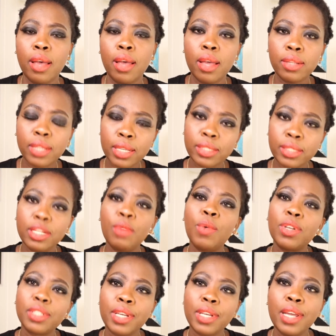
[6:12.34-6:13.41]
this thing
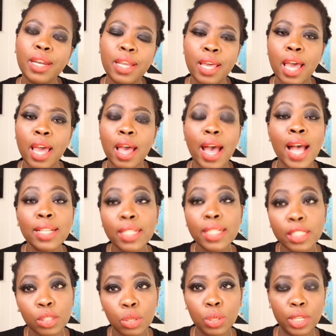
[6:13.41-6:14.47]
was in here. I
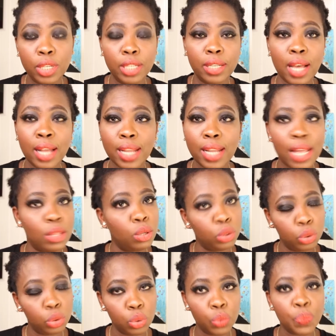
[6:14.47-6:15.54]
didn't look it and I
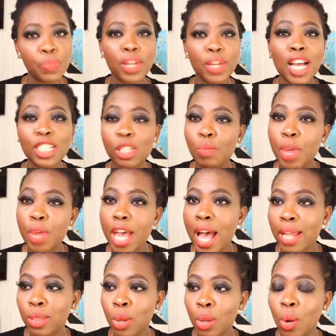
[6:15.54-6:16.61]
don't know." And so me,
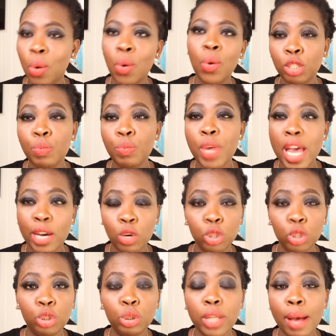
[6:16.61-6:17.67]
I know. So me, I
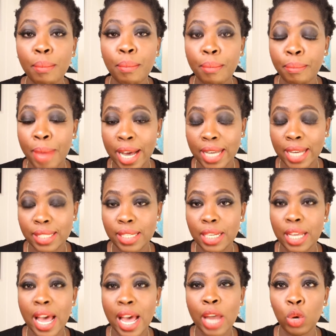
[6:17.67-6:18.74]
go through that
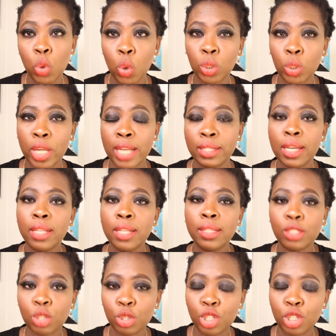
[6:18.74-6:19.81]
magazine. I know that
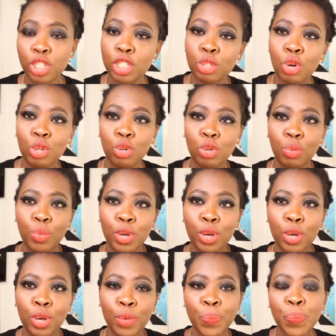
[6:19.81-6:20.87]
something is going to
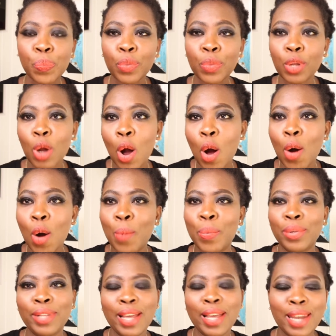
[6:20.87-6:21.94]
be
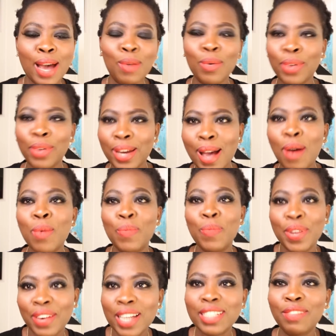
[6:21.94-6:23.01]
up. Then I will
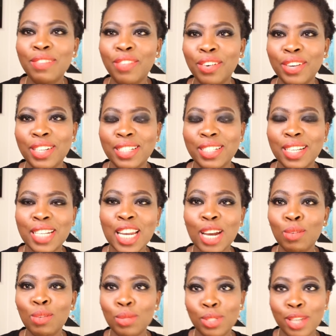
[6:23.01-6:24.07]
be ready for it. Then
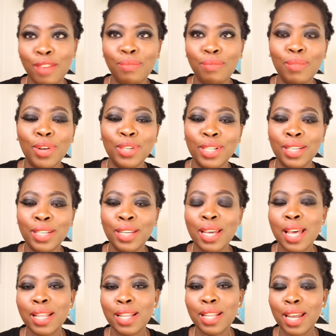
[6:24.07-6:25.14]
I will save money.
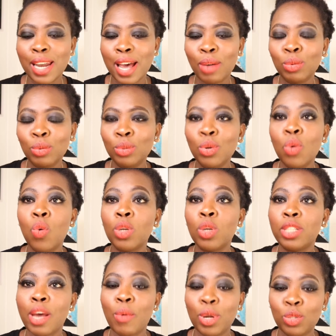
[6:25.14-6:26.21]
Then I will know
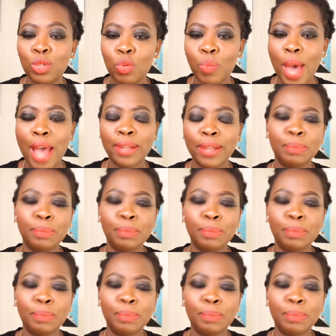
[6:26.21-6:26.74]
what I want to buy